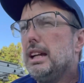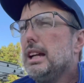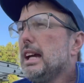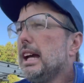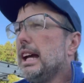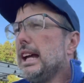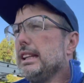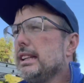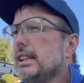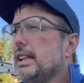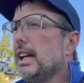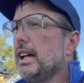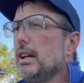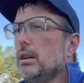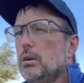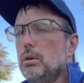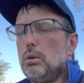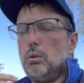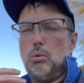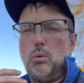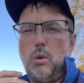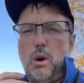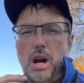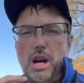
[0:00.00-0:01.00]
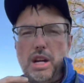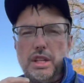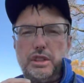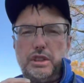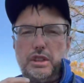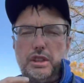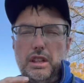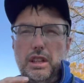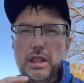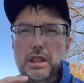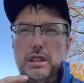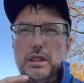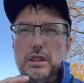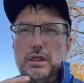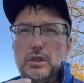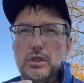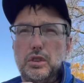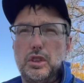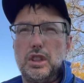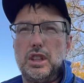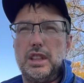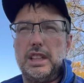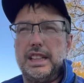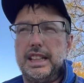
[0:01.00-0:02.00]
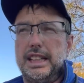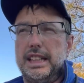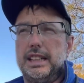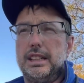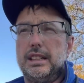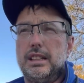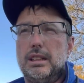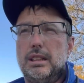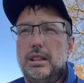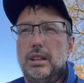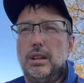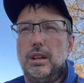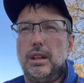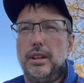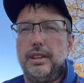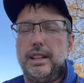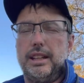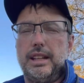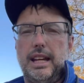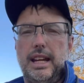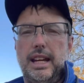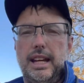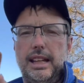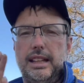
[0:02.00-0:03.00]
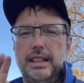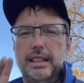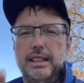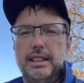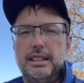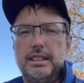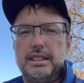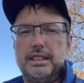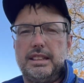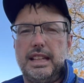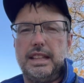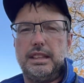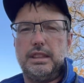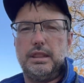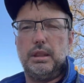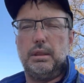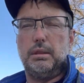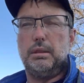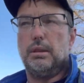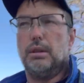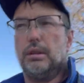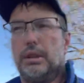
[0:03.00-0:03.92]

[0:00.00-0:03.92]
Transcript: and then wash three on the day. Stay tuned. Don't